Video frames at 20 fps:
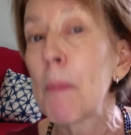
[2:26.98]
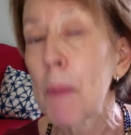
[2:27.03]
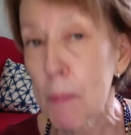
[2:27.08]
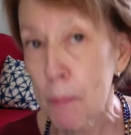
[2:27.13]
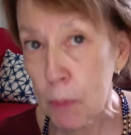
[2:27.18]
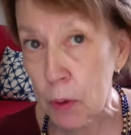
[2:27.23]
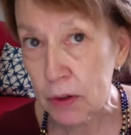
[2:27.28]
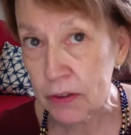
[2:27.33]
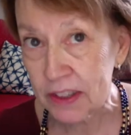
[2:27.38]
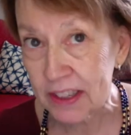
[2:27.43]

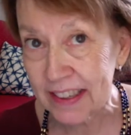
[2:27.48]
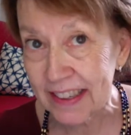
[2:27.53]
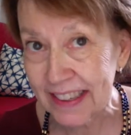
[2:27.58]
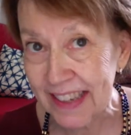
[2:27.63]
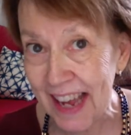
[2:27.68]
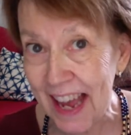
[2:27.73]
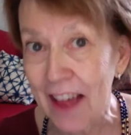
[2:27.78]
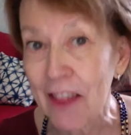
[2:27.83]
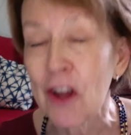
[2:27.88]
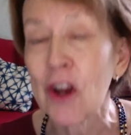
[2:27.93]
puts it
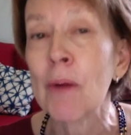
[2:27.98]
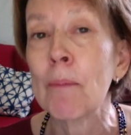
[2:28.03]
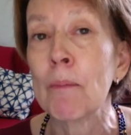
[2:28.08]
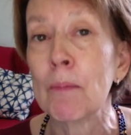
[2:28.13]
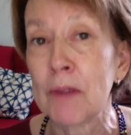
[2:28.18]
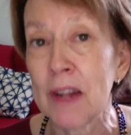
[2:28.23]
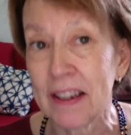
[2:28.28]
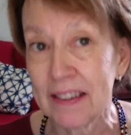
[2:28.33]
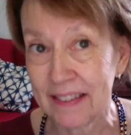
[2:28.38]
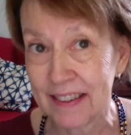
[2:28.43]
together,
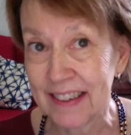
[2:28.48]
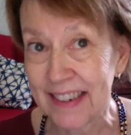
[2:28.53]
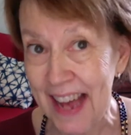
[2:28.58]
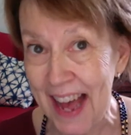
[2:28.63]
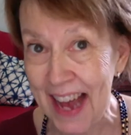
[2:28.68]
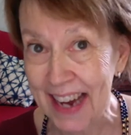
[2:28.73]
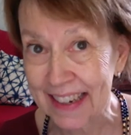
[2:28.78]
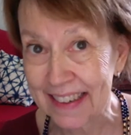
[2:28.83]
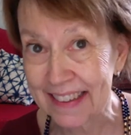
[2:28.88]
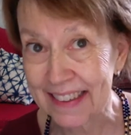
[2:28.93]
does the
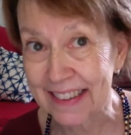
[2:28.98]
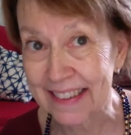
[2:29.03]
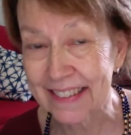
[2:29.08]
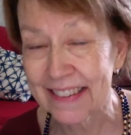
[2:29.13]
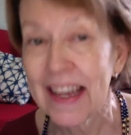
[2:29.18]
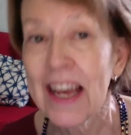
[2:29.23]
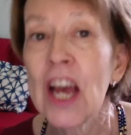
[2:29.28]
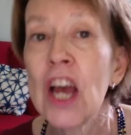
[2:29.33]
tactics.